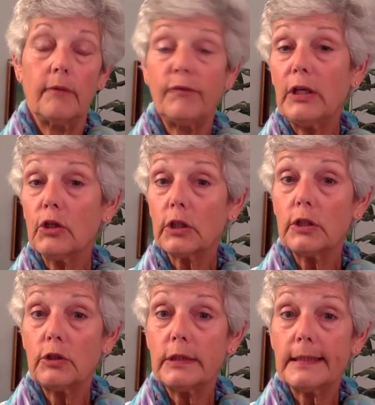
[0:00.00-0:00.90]
Fear
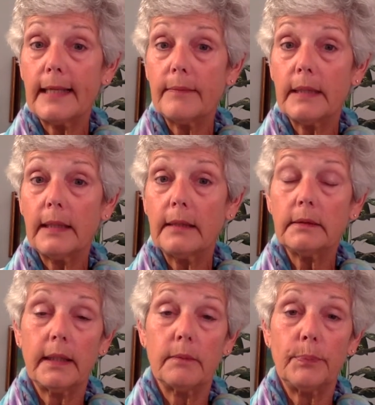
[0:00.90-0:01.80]
can do the same
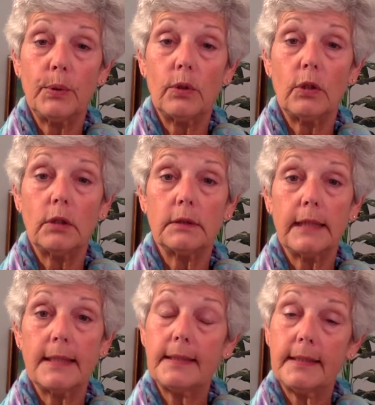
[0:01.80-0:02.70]
thing, can pull
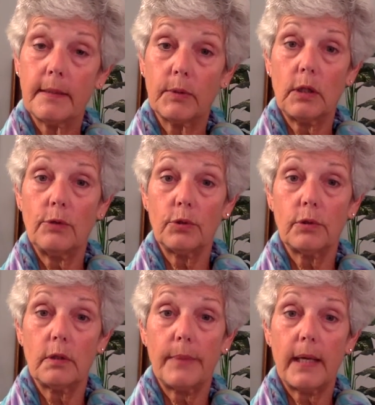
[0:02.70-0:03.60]
testes up closer
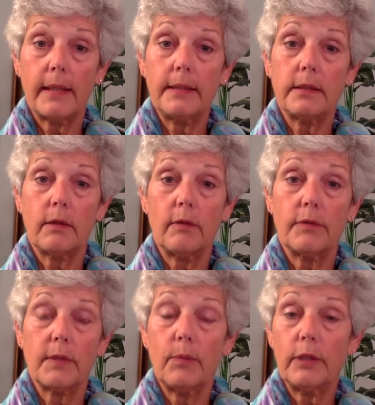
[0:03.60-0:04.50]
to the body. So if
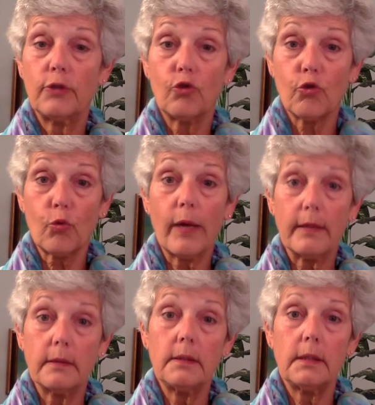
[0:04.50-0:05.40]
someone is
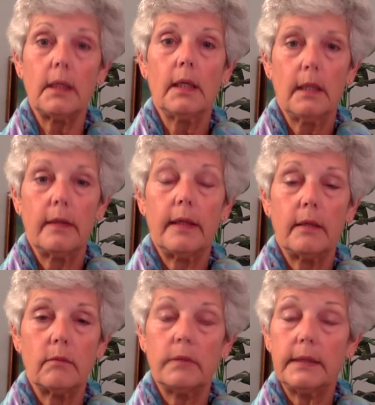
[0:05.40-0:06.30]
threatened,
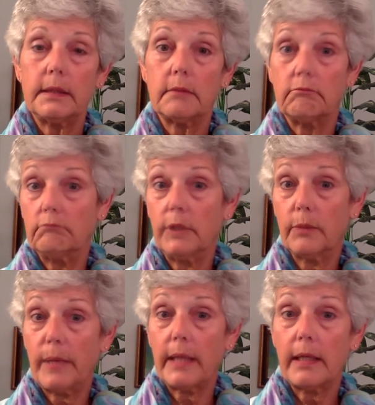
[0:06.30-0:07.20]
then their
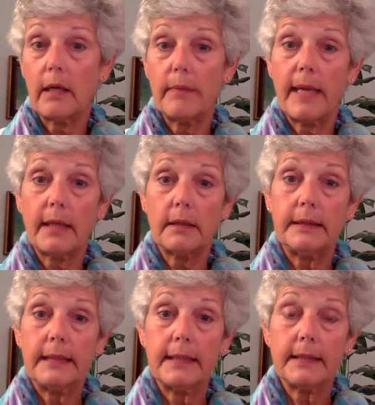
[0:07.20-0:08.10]
body automatically
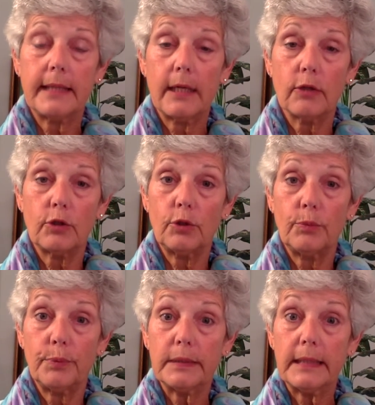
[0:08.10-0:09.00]
takes care to
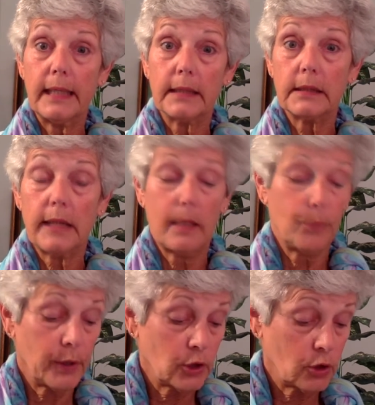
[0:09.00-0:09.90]
protect that
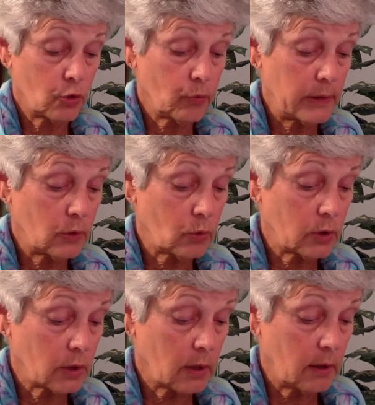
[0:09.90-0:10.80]
precious
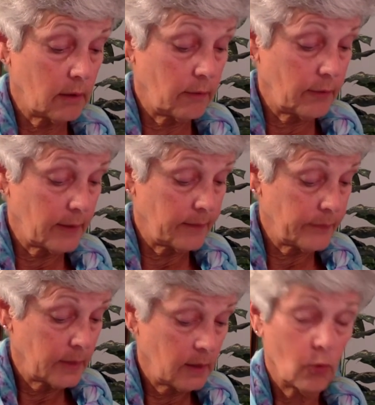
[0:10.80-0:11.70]
resource of
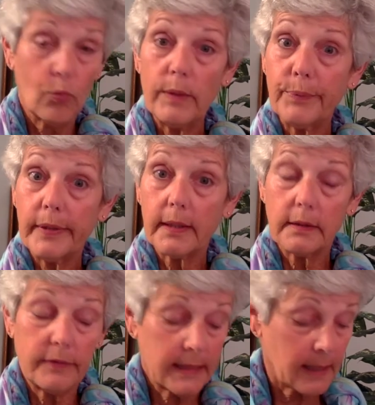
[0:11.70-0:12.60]

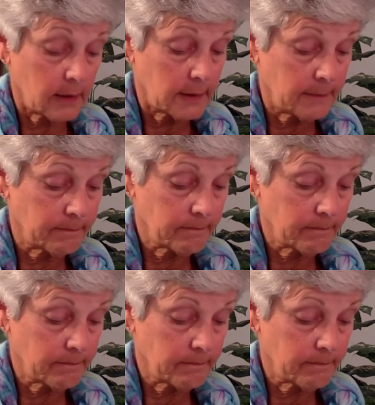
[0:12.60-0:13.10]
reproductive cells.